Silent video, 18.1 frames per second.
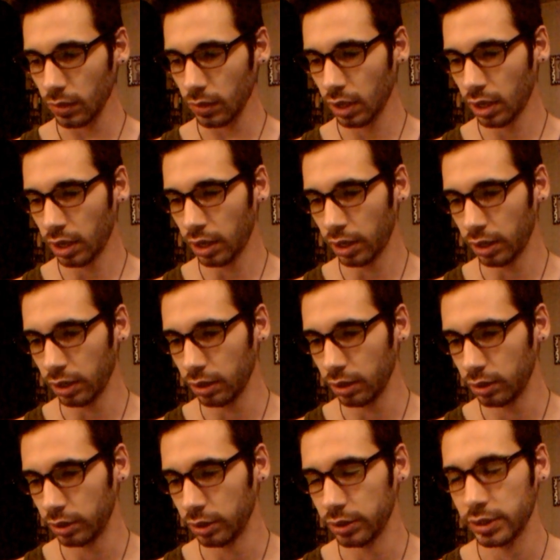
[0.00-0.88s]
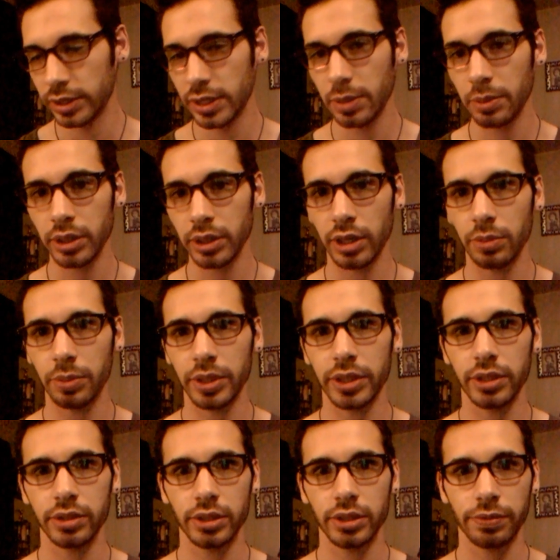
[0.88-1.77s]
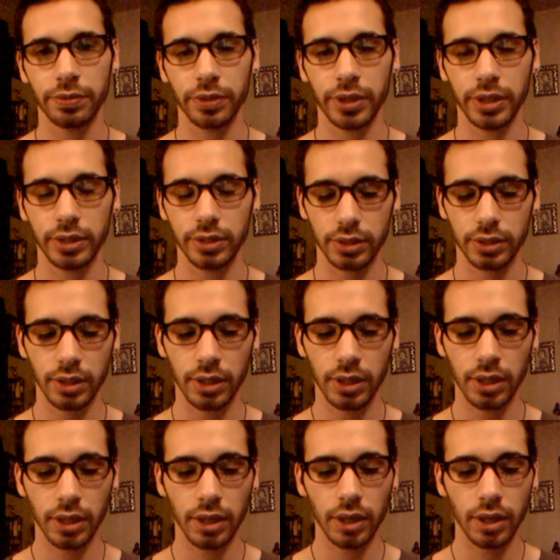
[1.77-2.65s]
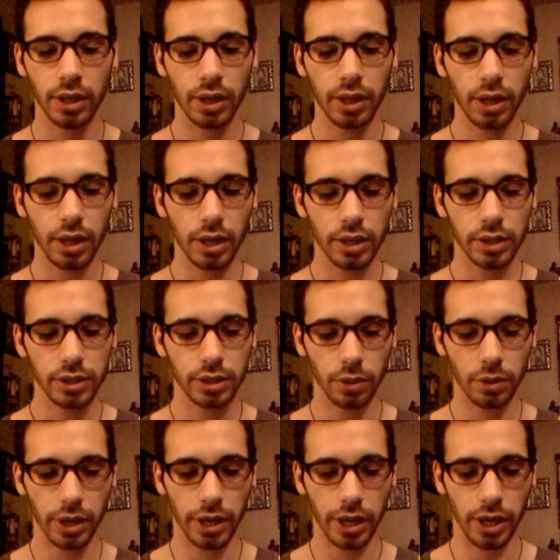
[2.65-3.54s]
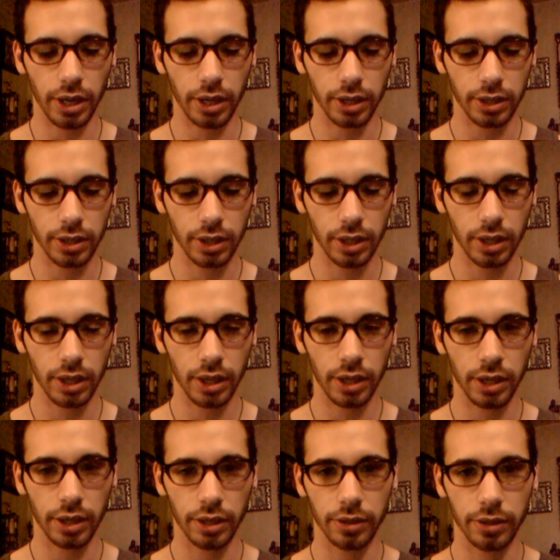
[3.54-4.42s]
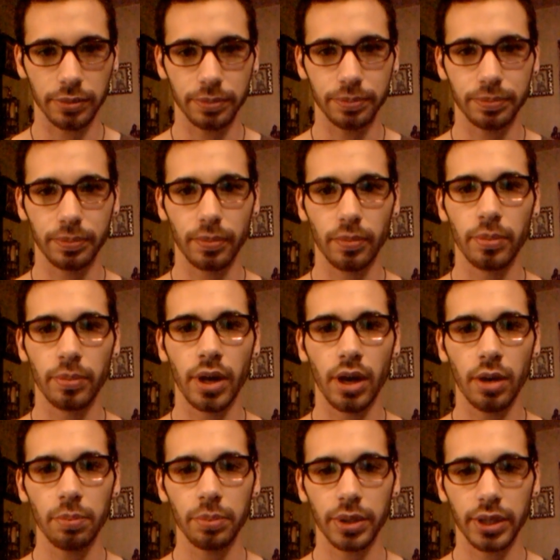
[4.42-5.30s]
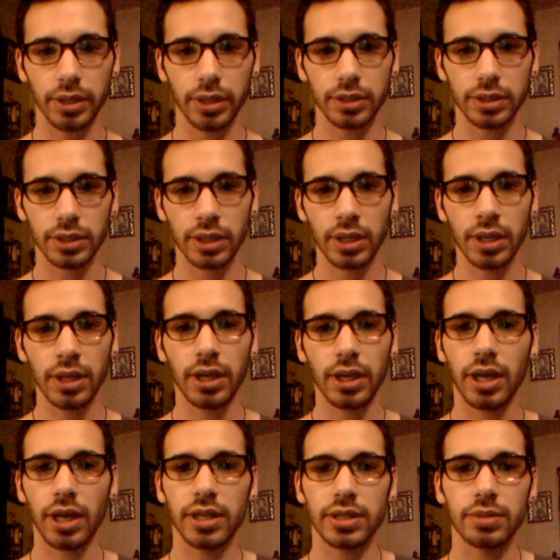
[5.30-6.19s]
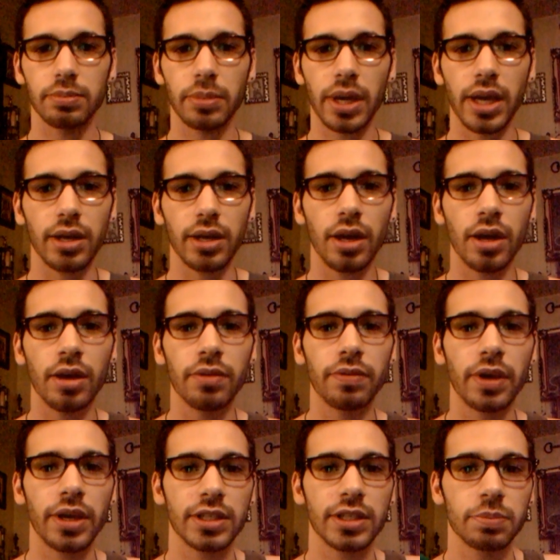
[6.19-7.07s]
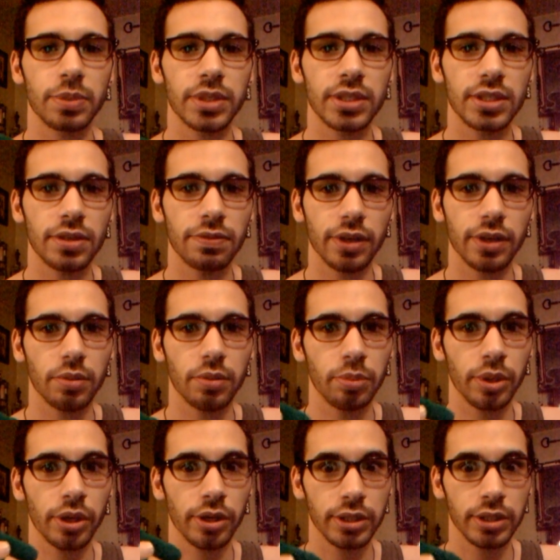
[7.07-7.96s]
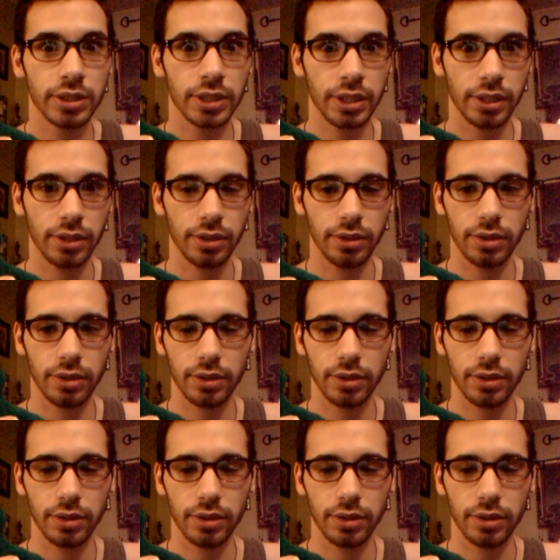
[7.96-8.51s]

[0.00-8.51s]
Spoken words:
They're similar, but they're different. So a poppet is made of a specific person.